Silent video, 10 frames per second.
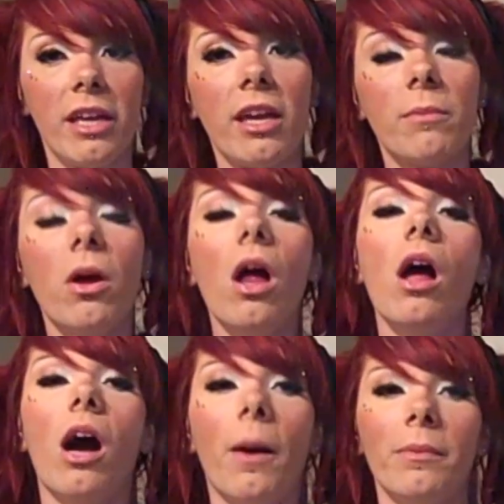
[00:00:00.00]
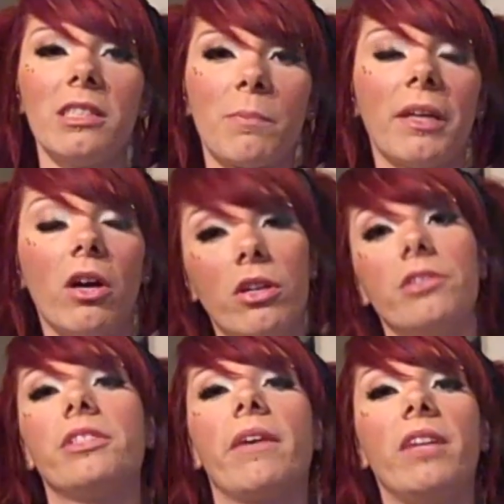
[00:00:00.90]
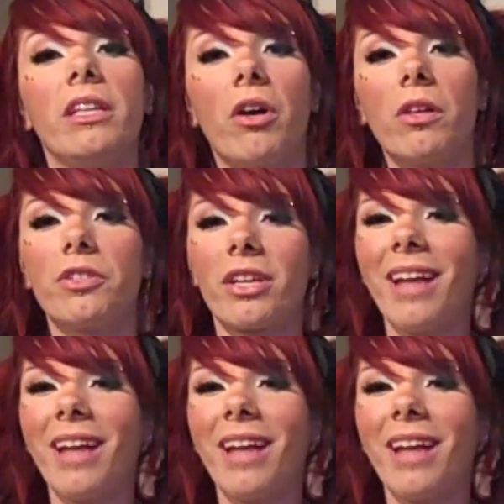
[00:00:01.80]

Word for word: game. I'm going to spend $170